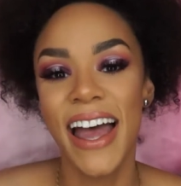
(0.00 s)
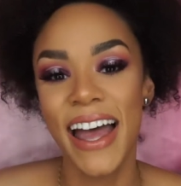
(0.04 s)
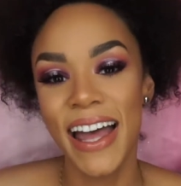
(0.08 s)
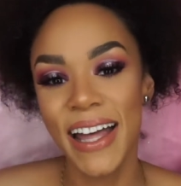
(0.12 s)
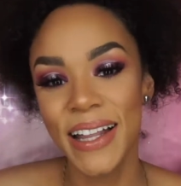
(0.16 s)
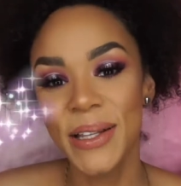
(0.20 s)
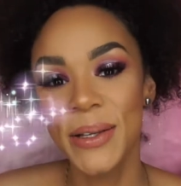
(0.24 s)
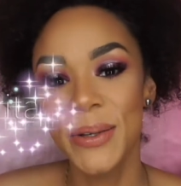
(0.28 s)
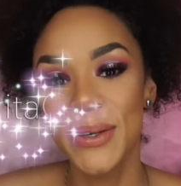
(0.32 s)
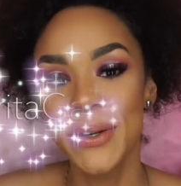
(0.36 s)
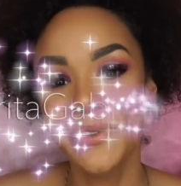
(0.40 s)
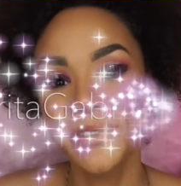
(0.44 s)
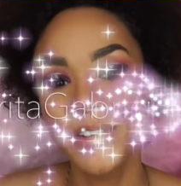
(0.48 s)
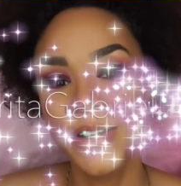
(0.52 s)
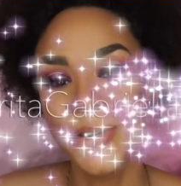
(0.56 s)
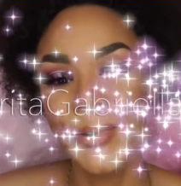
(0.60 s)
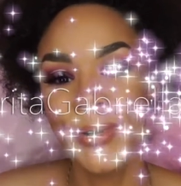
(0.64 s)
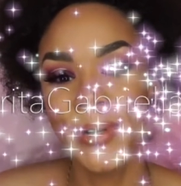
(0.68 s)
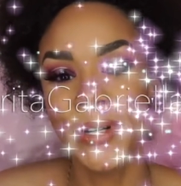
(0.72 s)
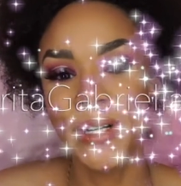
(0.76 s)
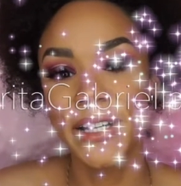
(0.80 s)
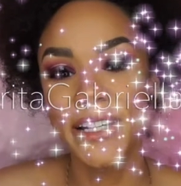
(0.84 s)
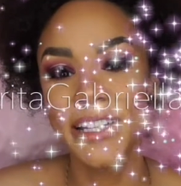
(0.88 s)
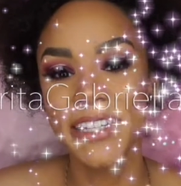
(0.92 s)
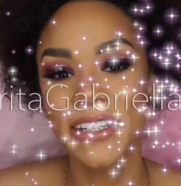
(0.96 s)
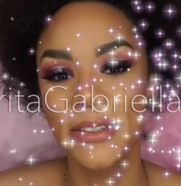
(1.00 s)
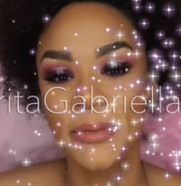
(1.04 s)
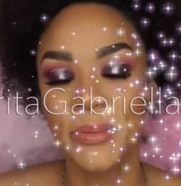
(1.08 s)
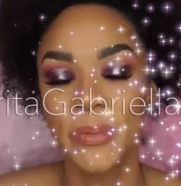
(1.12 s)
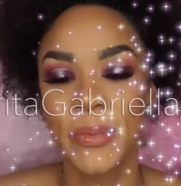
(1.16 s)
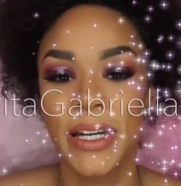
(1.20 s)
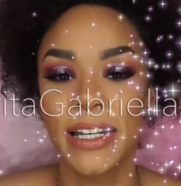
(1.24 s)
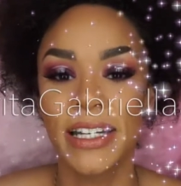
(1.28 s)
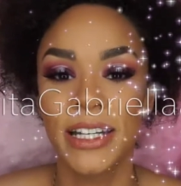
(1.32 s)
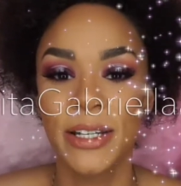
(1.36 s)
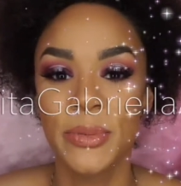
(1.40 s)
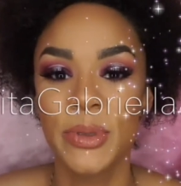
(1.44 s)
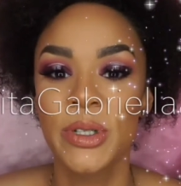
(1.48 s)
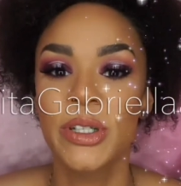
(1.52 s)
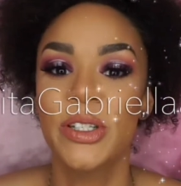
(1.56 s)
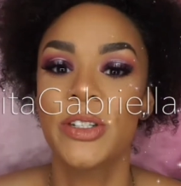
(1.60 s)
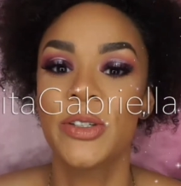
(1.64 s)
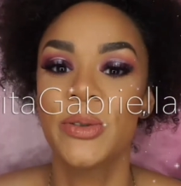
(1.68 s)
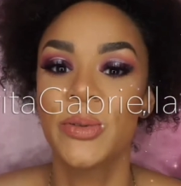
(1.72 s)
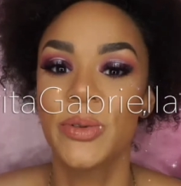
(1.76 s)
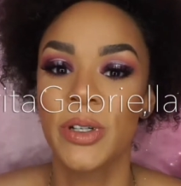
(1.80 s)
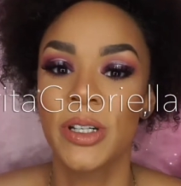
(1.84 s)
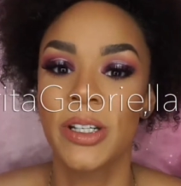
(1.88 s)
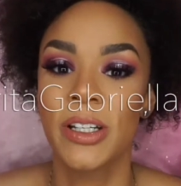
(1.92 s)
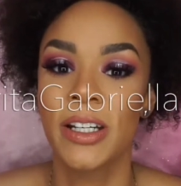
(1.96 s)
Hello everyone, my name is
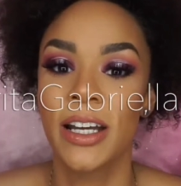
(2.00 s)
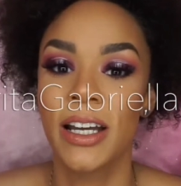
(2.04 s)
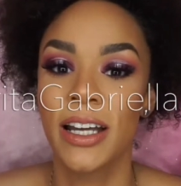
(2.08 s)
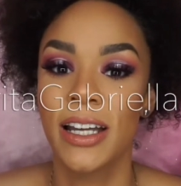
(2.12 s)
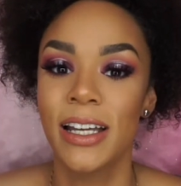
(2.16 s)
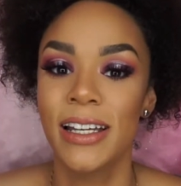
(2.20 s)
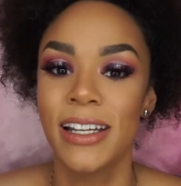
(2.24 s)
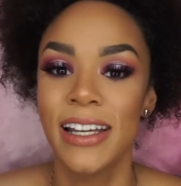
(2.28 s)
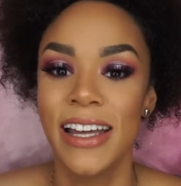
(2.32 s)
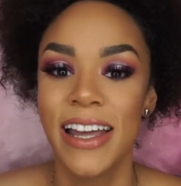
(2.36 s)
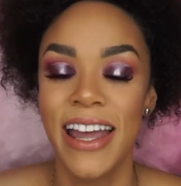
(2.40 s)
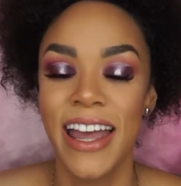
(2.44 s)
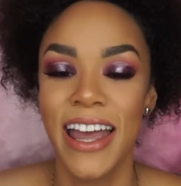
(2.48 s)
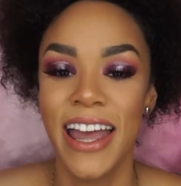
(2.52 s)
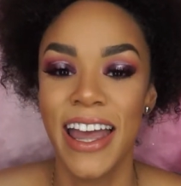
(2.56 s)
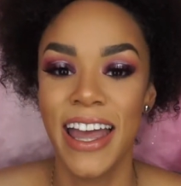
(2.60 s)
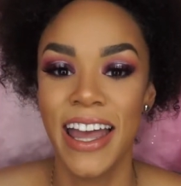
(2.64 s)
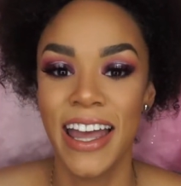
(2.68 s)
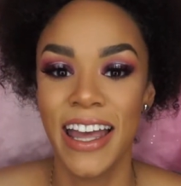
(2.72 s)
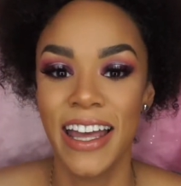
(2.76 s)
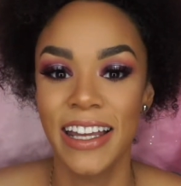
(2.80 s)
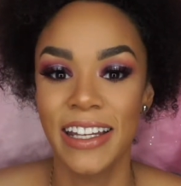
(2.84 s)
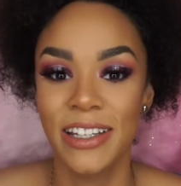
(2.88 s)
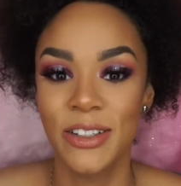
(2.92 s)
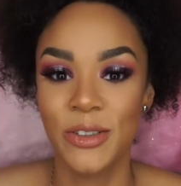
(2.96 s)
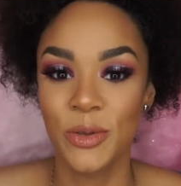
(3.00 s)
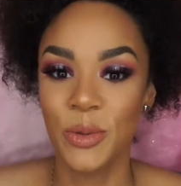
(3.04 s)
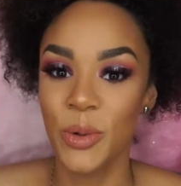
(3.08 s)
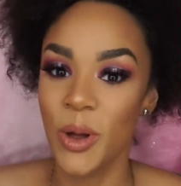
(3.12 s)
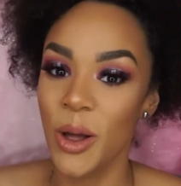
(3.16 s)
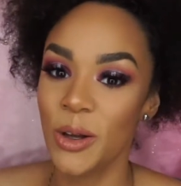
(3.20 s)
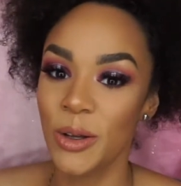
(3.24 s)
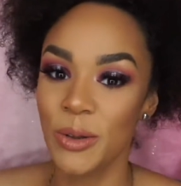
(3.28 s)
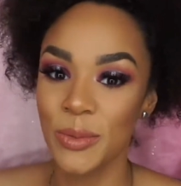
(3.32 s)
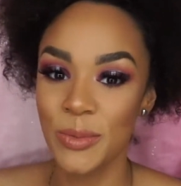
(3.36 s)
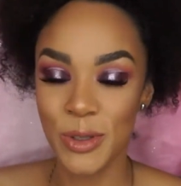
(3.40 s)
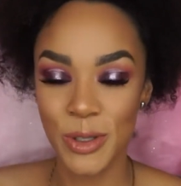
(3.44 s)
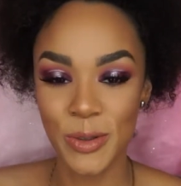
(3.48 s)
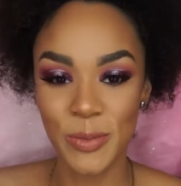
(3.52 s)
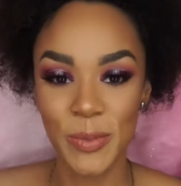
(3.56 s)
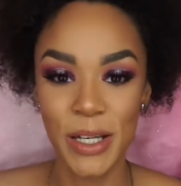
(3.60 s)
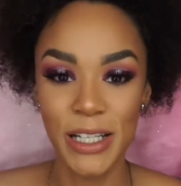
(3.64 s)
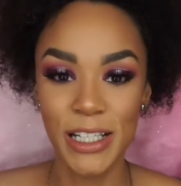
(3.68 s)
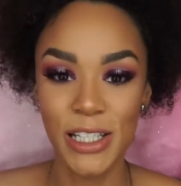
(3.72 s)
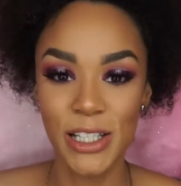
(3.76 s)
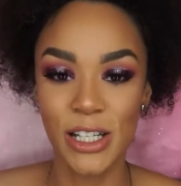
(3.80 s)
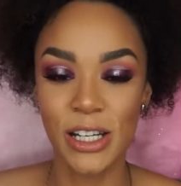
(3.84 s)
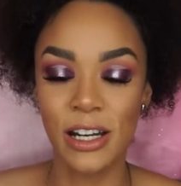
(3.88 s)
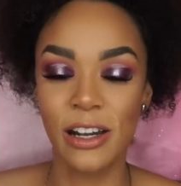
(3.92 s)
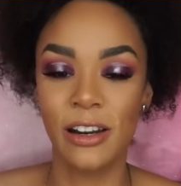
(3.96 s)
Sarita and welcome to
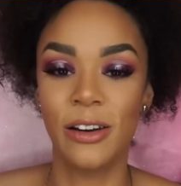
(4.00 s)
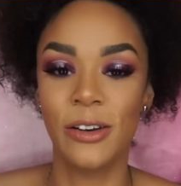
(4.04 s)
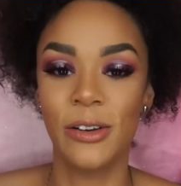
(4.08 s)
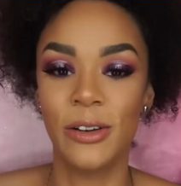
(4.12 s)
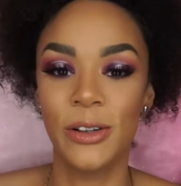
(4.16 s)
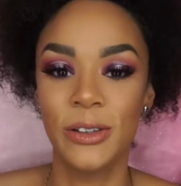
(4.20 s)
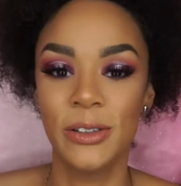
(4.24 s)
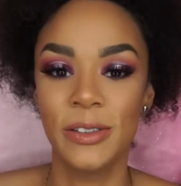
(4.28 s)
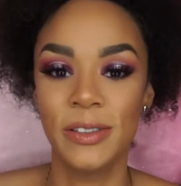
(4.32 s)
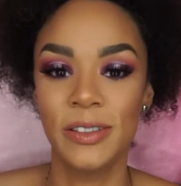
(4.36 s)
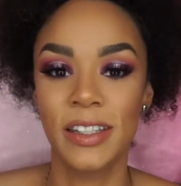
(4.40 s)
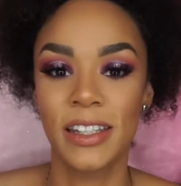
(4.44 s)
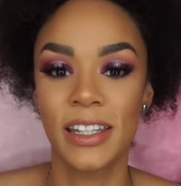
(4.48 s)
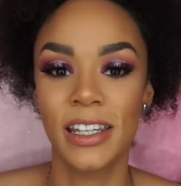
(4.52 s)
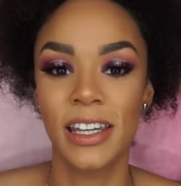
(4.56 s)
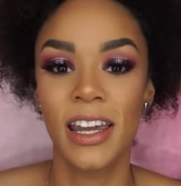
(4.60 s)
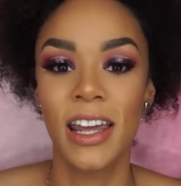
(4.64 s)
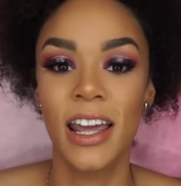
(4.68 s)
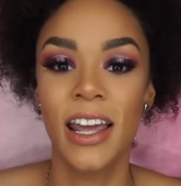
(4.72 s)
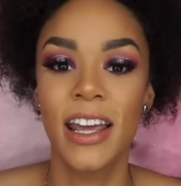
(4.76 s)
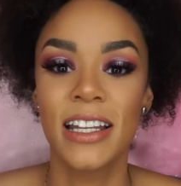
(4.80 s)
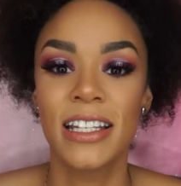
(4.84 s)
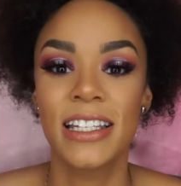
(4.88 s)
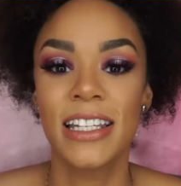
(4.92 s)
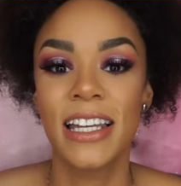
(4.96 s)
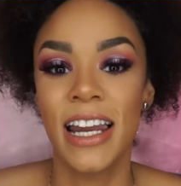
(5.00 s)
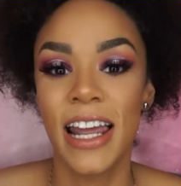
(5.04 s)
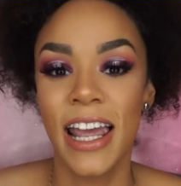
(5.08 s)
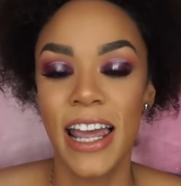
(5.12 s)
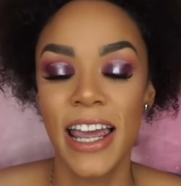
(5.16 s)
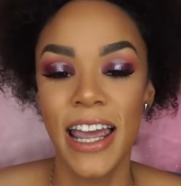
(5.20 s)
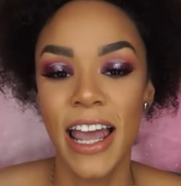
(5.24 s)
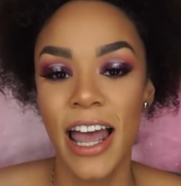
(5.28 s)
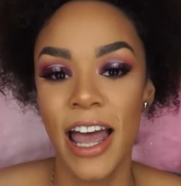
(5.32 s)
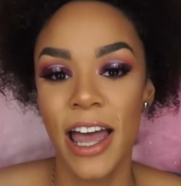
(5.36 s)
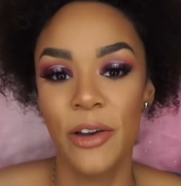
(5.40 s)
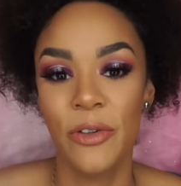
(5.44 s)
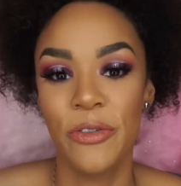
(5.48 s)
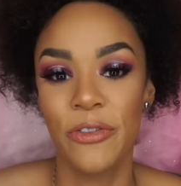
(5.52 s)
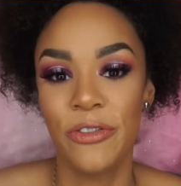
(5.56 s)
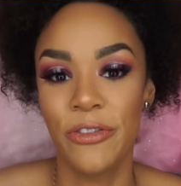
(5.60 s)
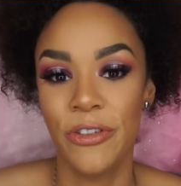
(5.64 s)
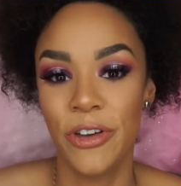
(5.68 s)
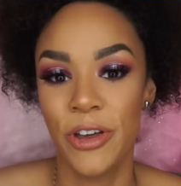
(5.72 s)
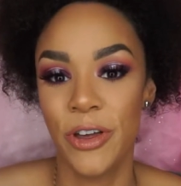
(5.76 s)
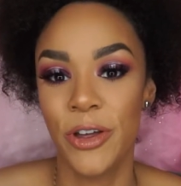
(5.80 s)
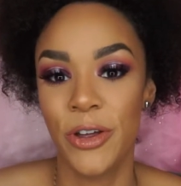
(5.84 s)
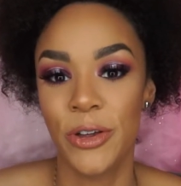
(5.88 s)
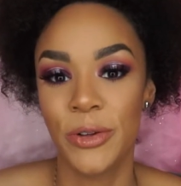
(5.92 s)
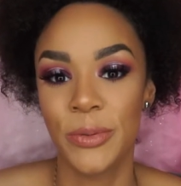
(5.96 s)
my channel. Today I
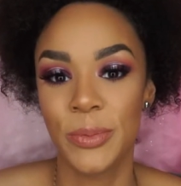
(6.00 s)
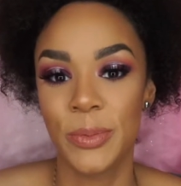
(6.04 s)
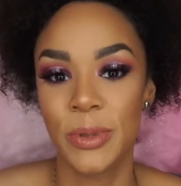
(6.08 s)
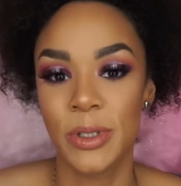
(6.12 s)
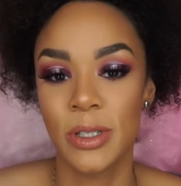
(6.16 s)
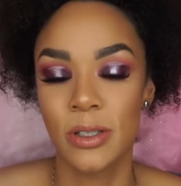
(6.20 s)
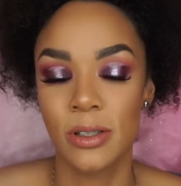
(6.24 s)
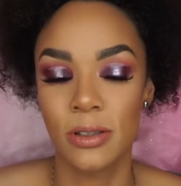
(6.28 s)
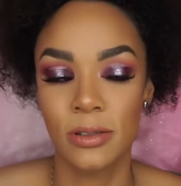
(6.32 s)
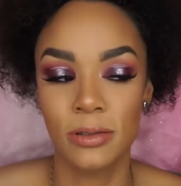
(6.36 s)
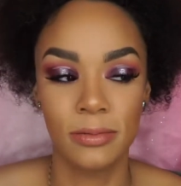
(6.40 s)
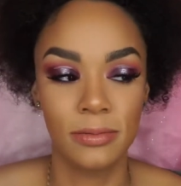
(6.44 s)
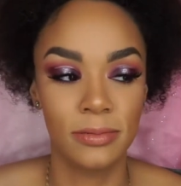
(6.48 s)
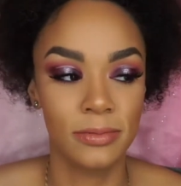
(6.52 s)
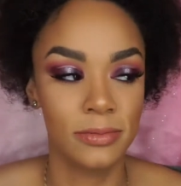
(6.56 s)
filmed...